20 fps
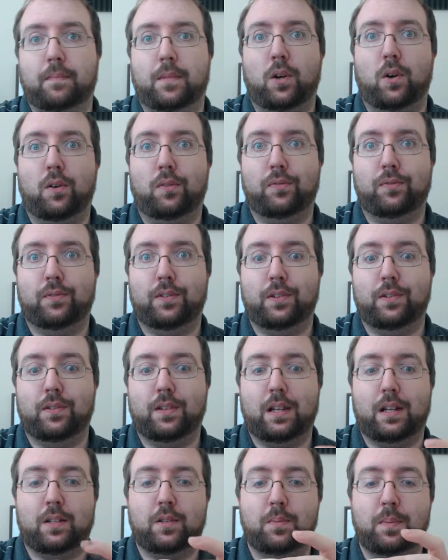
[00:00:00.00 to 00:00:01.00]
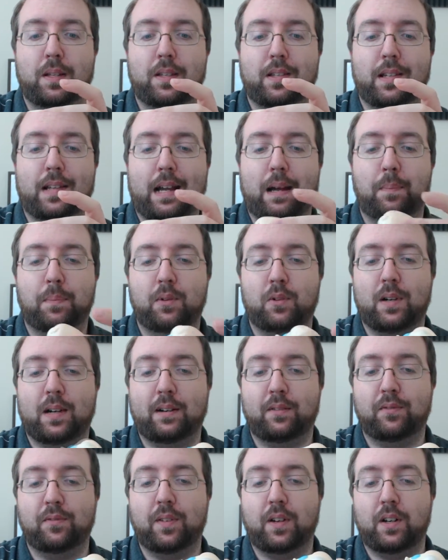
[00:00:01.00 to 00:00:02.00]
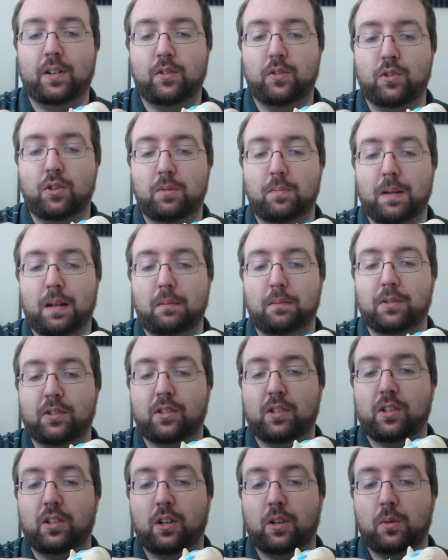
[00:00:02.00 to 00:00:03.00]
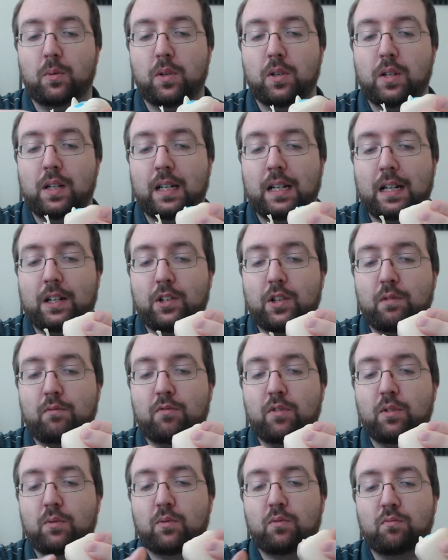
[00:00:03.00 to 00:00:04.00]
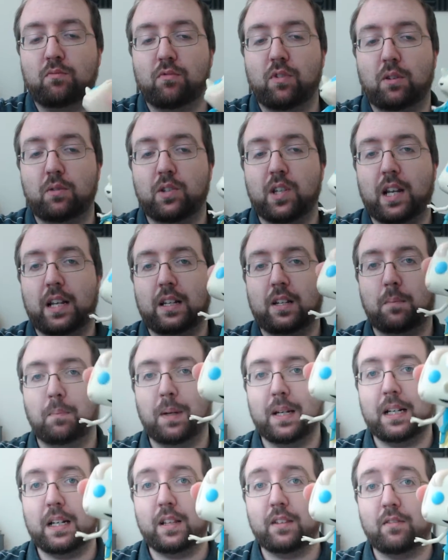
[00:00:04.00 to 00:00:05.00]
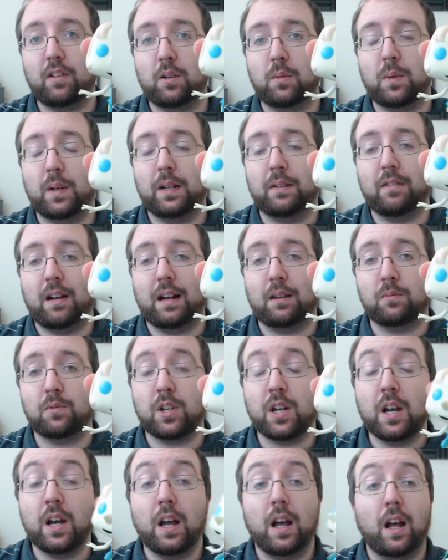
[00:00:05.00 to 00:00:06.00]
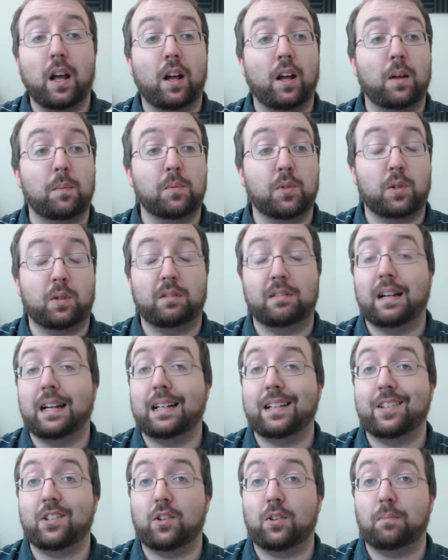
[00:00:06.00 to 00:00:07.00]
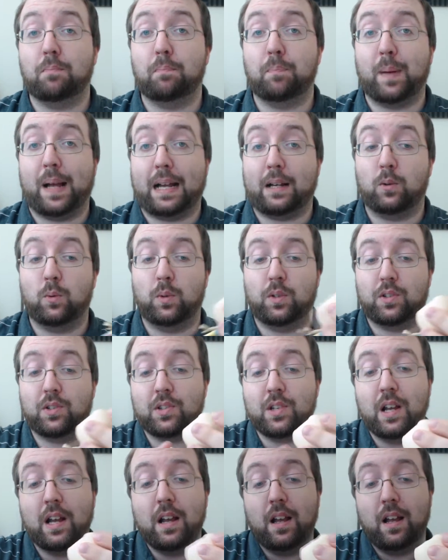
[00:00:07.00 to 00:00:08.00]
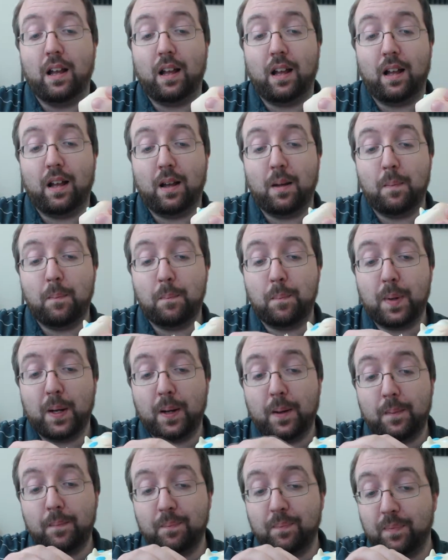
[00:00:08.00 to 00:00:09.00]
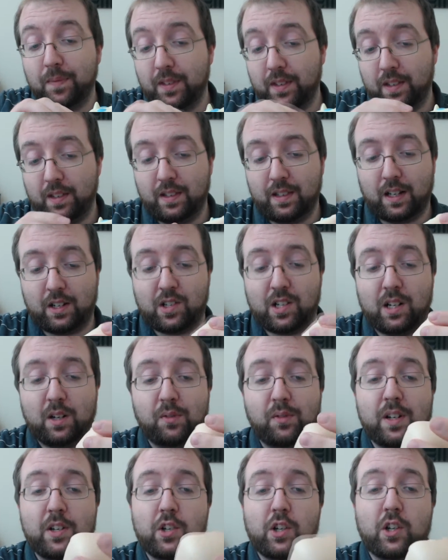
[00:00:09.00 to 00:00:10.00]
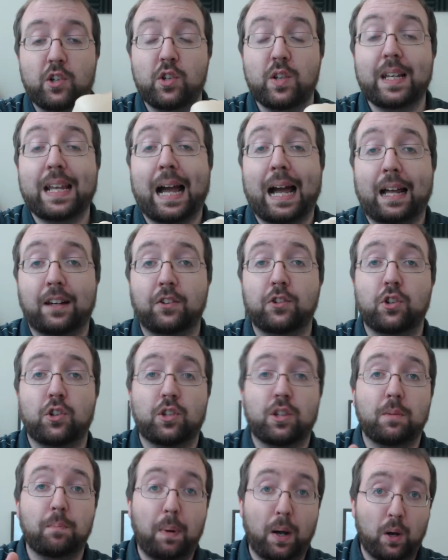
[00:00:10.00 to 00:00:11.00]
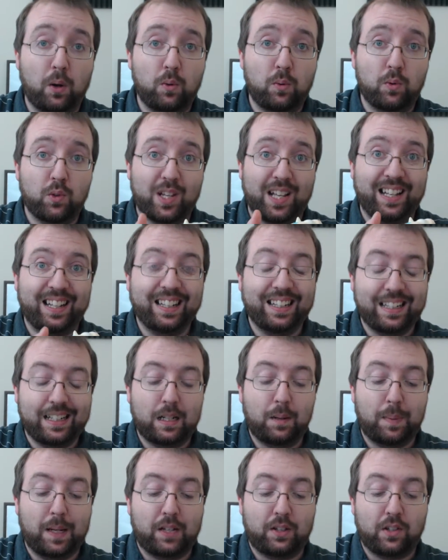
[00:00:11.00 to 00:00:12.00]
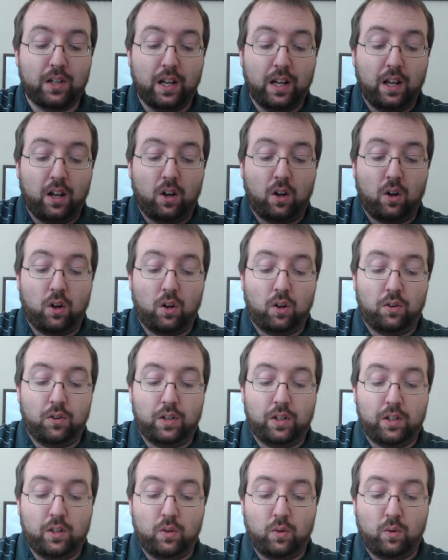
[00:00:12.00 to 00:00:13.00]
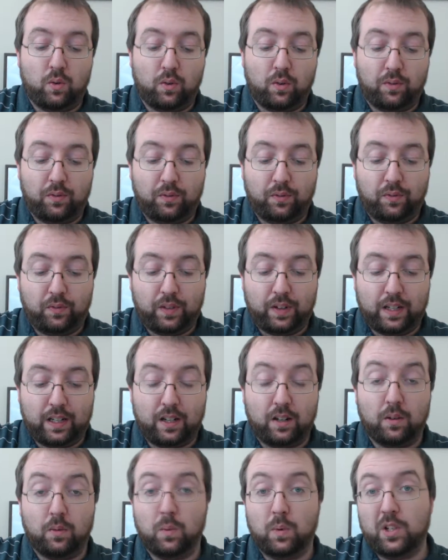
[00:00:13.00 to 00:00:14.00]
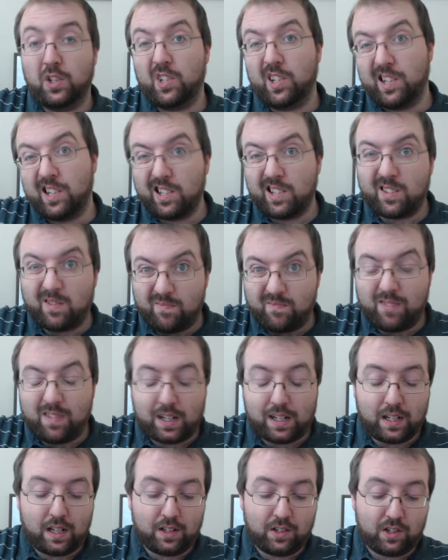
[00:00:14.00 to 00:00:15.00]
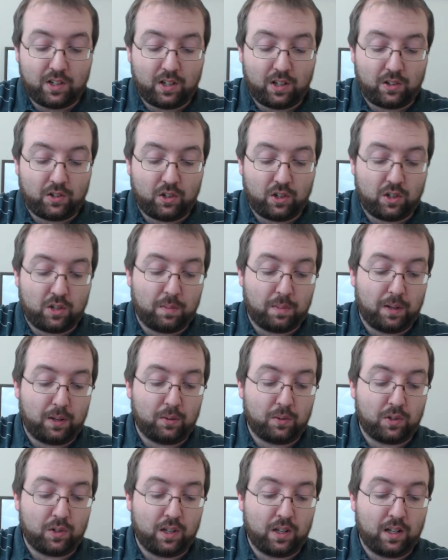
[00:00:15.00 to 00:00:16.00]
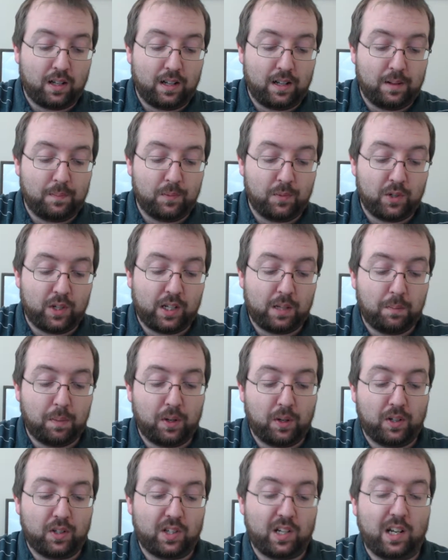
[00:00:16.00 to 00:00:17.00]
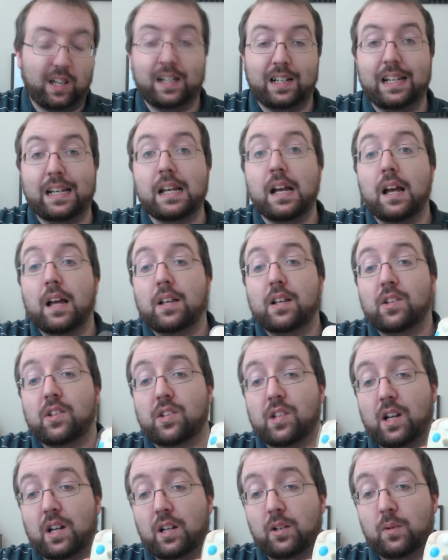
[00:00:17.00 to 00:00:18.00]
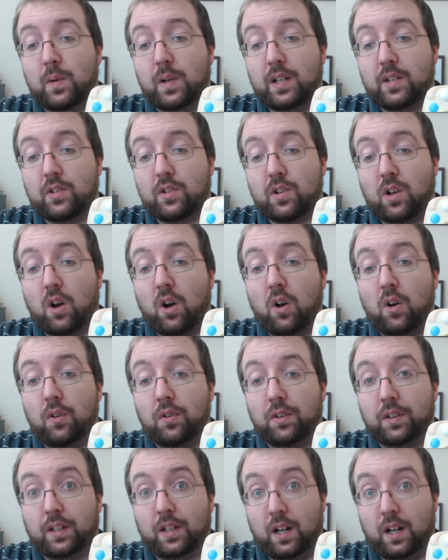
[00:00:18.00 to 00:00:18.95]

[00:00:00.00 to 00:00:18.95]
often that's meant to happen or how far you should be able to go. You can actually rotate completely the wrong way around, so her head is on backwards. But nice little feature because you can adjust the pose a little bit on your figure, which is a nice touch, I suppose. So you can put a slightly sideways on